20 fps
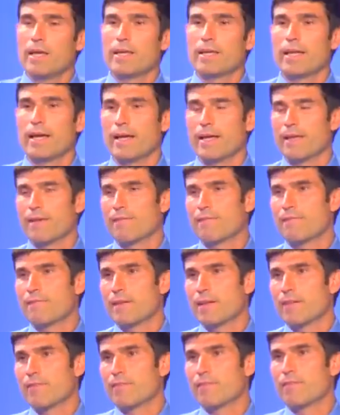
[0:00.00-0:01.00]
Yeah, if,
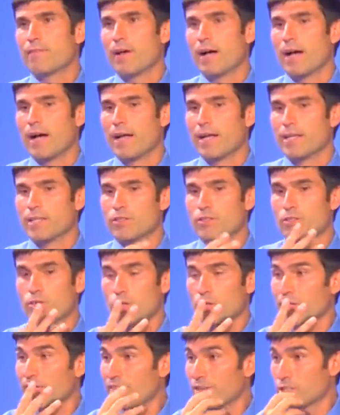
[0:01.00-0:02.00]
if uh, it
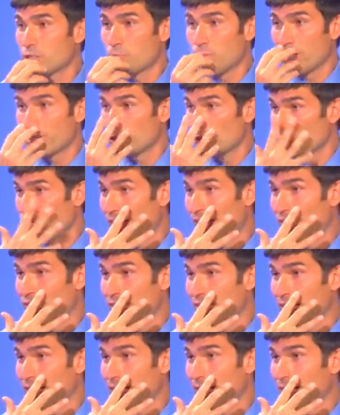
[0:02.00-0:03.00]
certainly if it spreads around
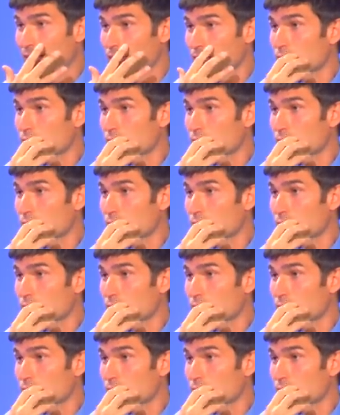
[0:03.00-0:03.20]
the eye,